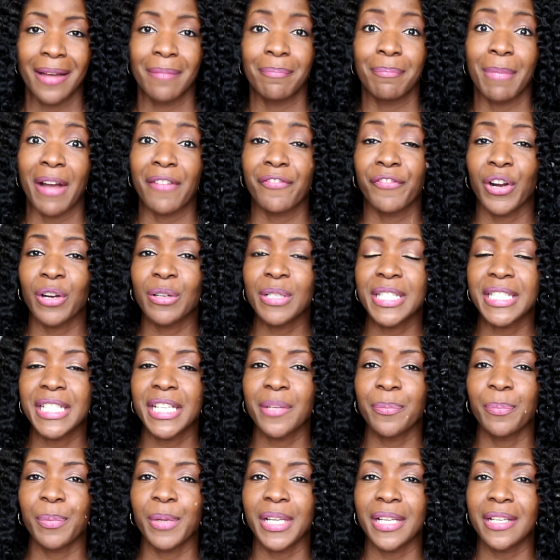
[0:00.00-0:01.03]
My first
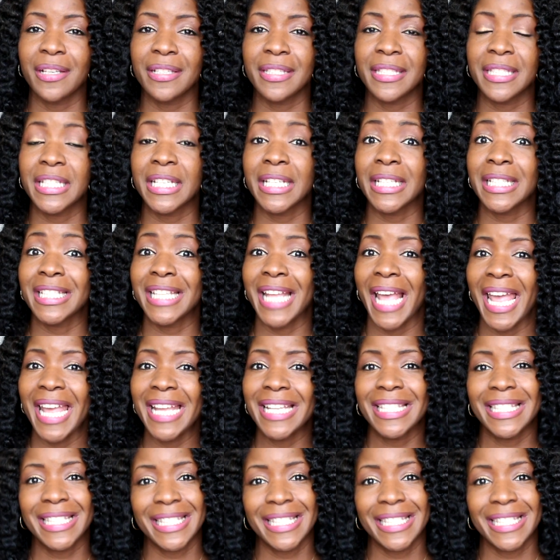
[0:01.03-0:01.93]
tip is to take